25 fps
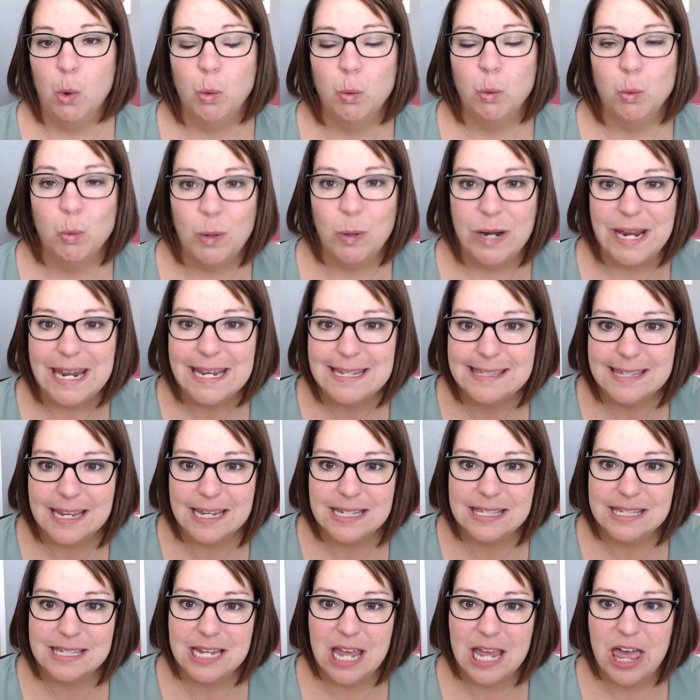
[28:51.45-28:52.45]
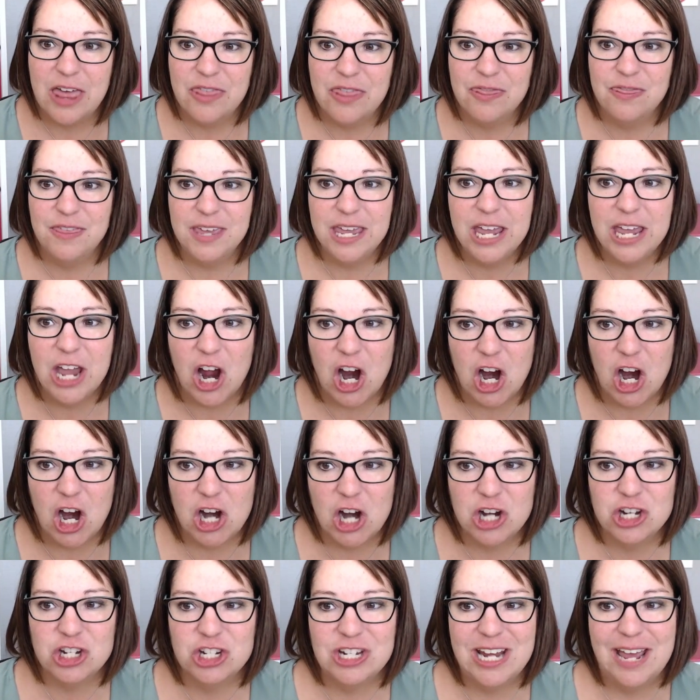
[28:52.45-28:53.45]
Resist the
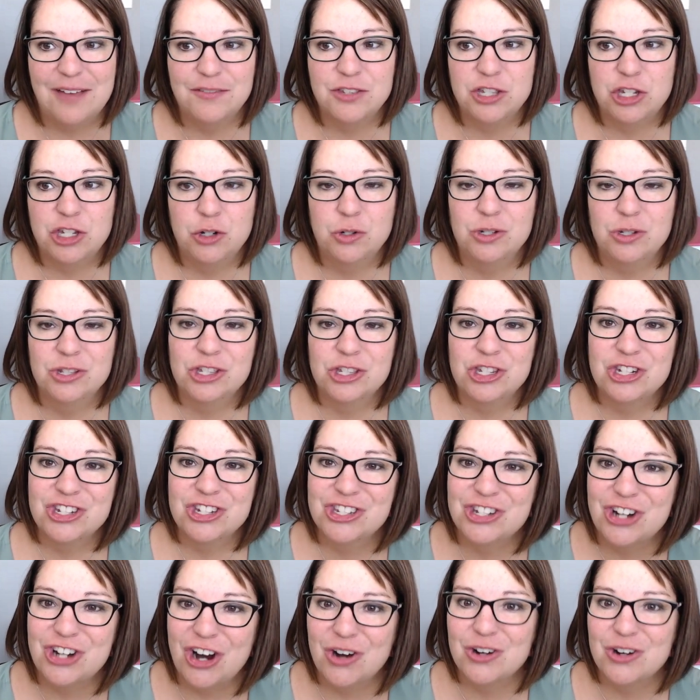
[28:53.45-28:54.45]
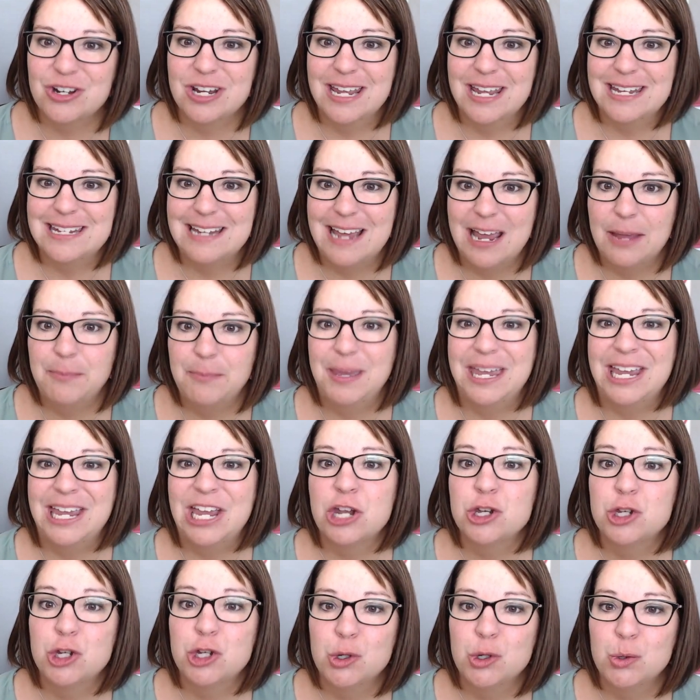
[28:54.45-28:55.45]
urge to have students start
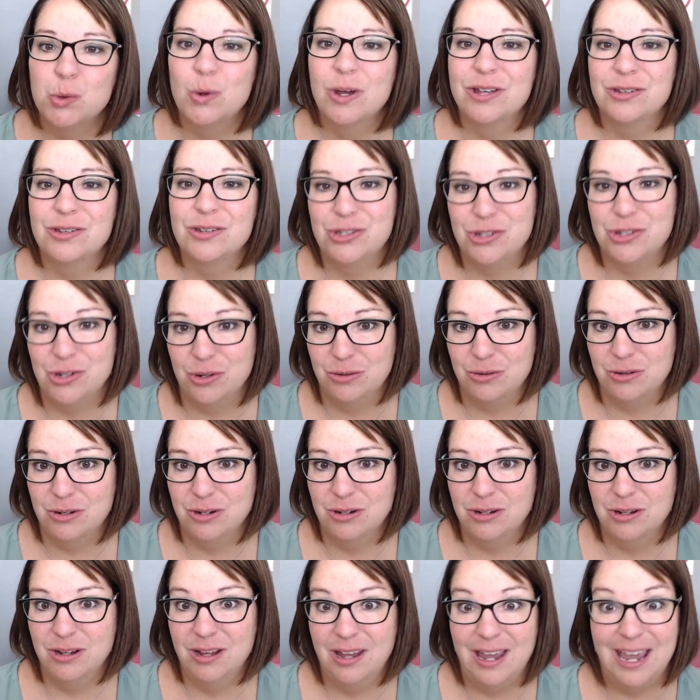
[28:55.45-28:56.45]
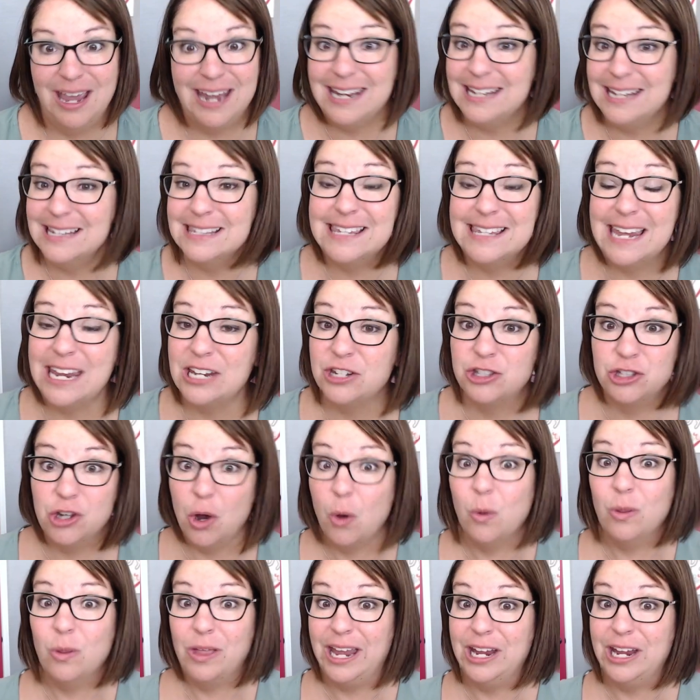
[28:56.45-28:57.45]
typing too soon. I didn't say
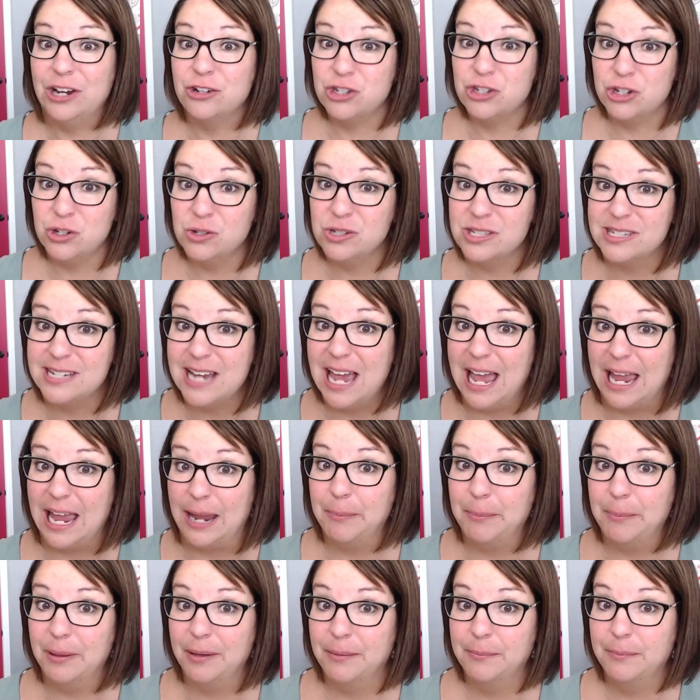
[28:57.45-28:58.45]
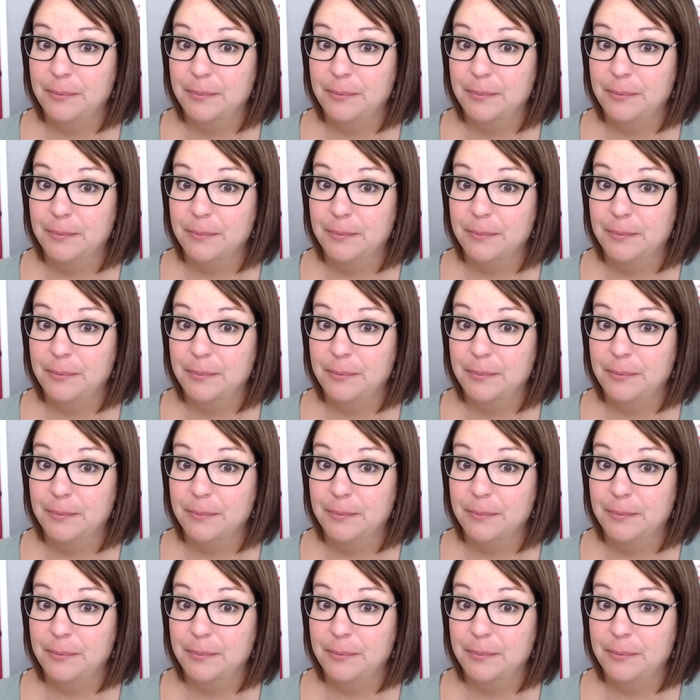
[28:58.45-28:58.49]
don't let your students type.